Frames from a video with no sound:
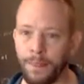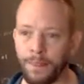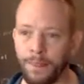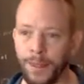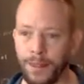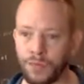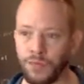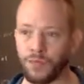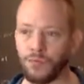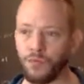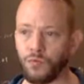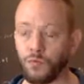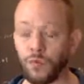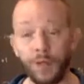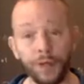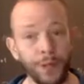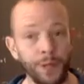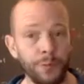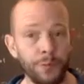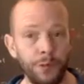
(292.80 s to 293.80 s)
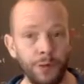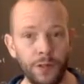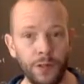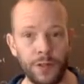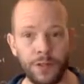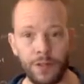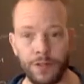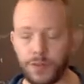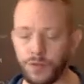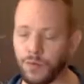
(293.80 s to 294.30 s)
that's really
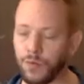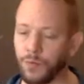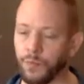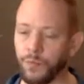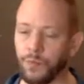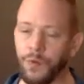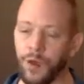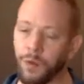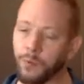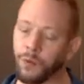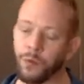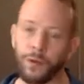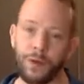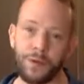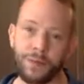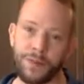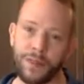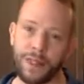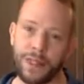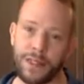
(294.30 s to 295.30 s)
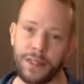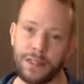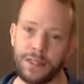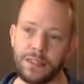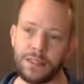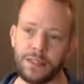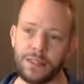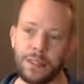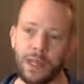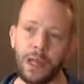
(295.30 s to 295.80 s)
important. It's the number one thing I
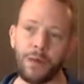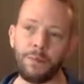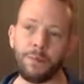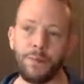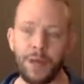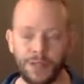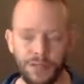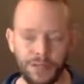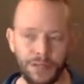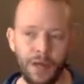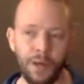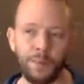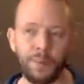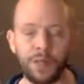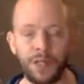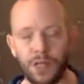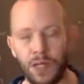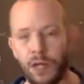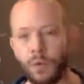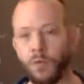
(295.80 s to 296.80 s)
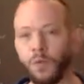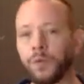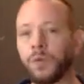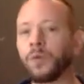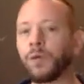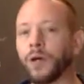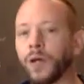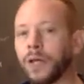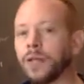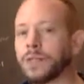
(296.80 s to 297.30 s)
see get messed up, and again, when
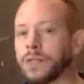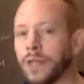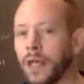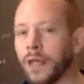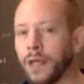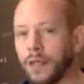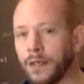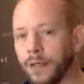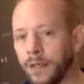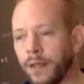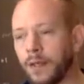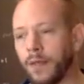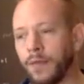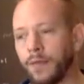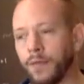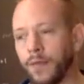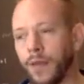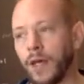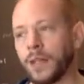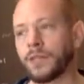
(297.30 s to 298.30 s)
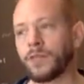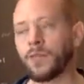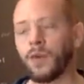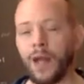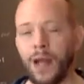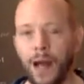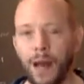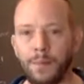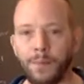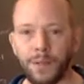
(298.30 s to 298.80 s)
people get excited, that's what
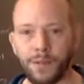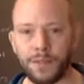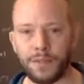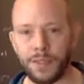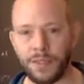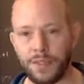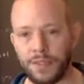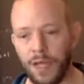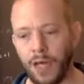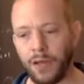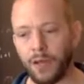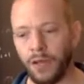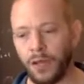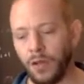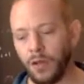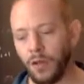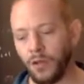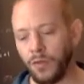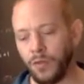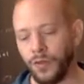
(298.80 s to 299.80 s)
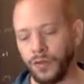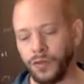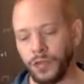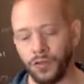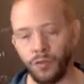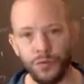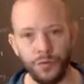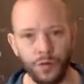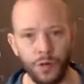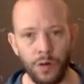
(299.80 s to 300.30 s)
happens. Is that the
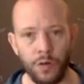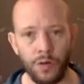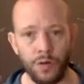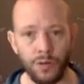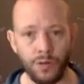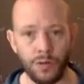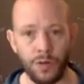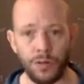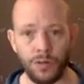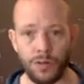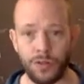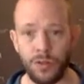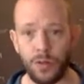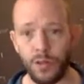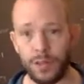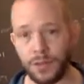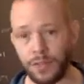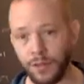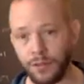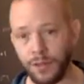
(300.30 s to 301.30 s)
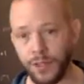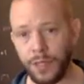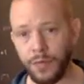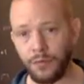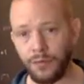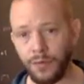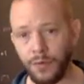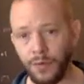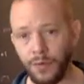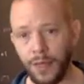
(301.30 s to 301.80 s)
two throwers are starting to
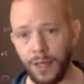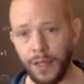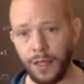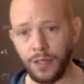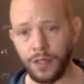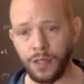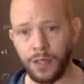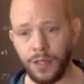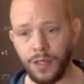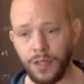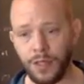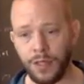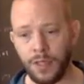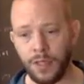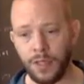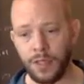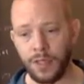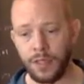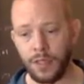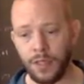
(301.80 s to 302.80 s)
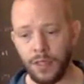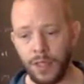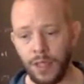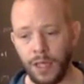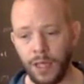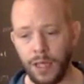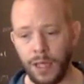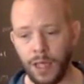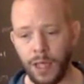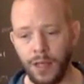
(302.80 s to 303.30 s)
leave the range,
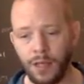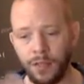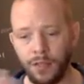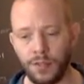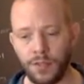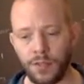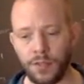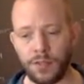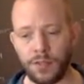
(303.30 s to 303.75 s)
and